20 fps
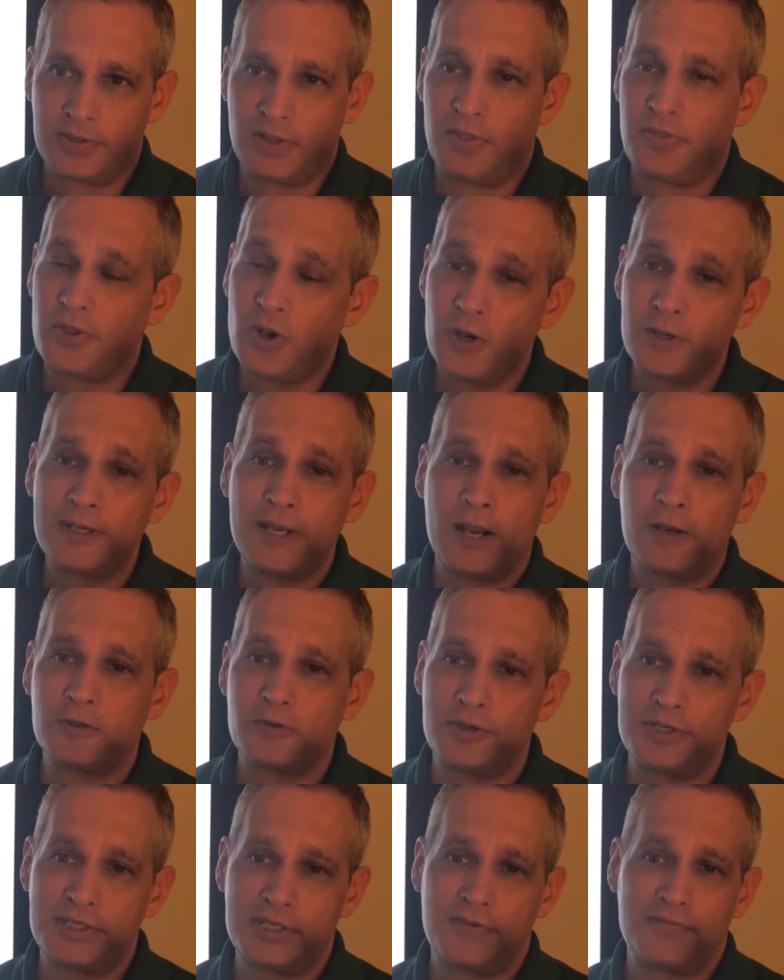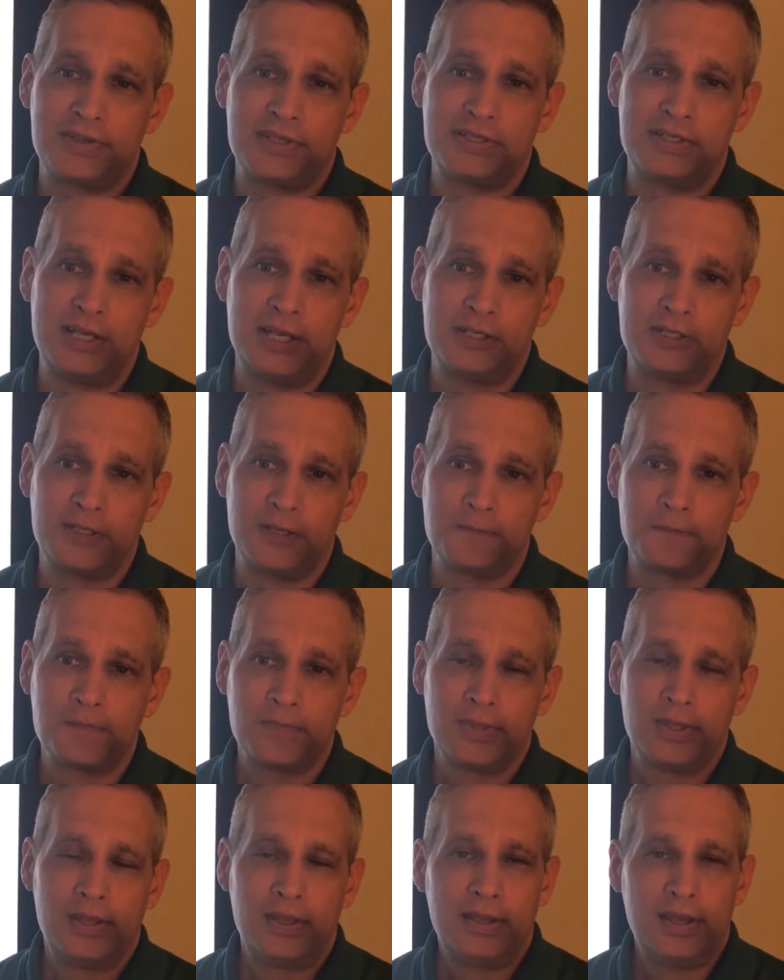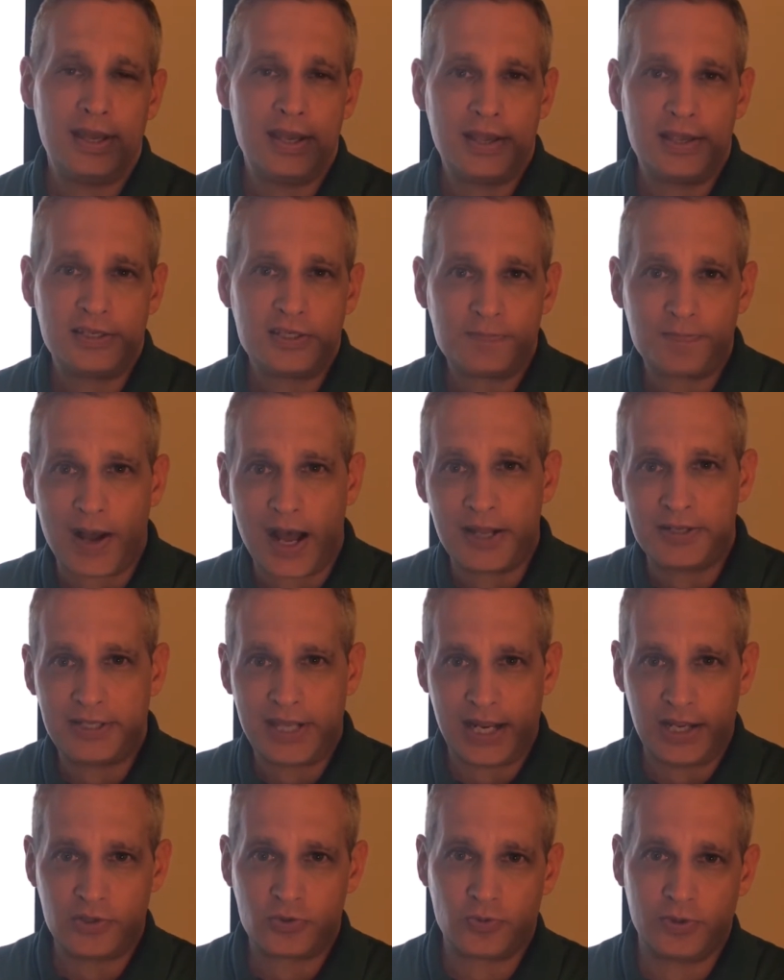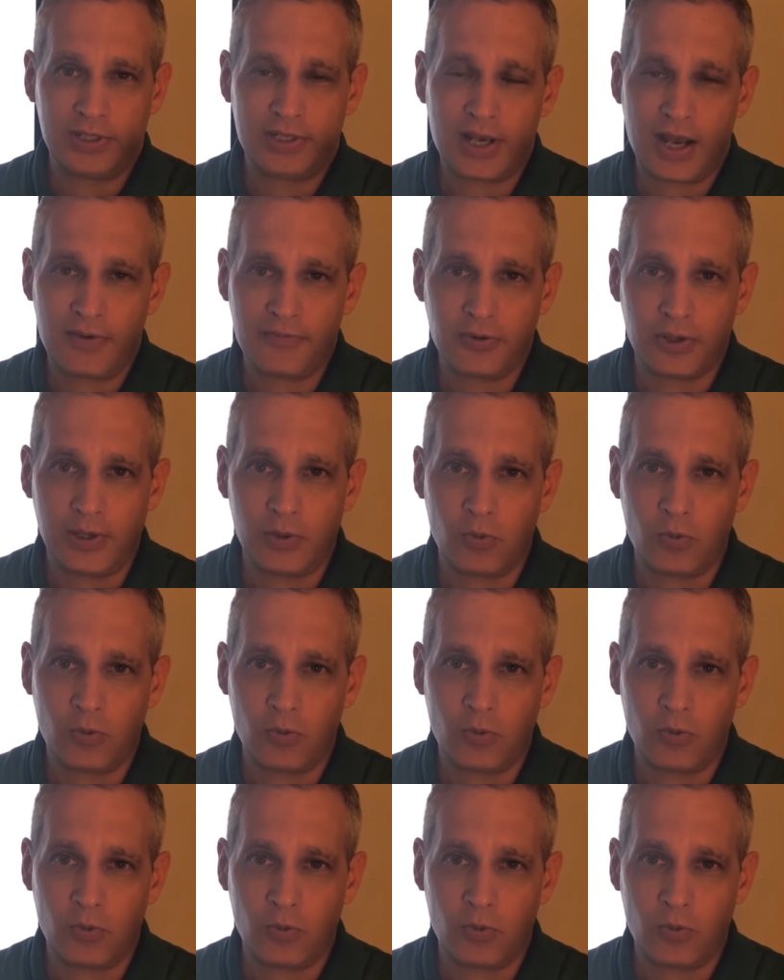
The third characteristic of extinction is spontaneous recovery,